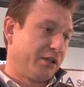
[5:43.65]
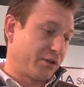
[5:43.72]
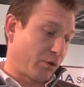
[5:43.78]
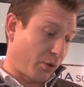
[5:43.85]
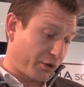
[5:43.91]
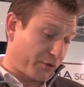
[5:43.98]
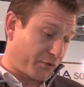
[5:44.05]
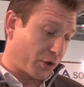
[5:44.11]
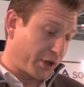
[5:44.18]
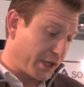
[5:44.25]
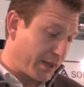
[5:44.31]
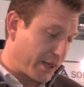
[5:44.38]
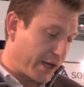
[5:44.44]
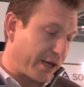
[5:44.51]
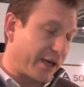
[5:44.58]
So what you've got
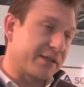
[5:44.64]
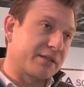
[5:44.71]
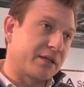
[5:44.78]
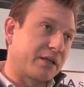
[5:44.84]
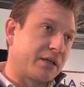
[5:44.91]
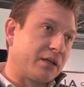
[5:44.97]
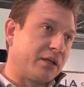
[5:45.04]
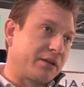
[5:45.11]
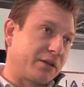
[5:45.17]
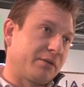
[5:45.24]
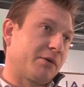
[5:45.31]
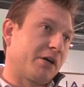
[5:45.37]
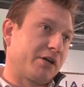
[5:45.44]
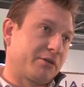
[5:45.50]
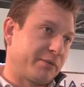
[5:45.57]
in there is a, a
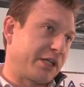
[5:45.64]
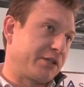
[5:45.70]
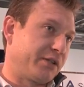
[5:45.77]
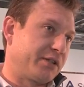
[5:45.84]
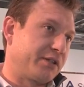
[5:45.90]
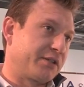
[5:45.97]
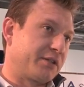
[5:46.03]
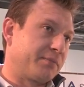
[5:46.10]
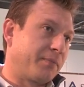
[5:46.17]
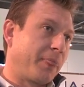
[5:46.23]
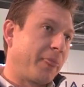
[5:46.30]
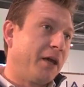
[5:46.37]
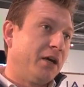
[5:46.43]
lithium-ion battery system,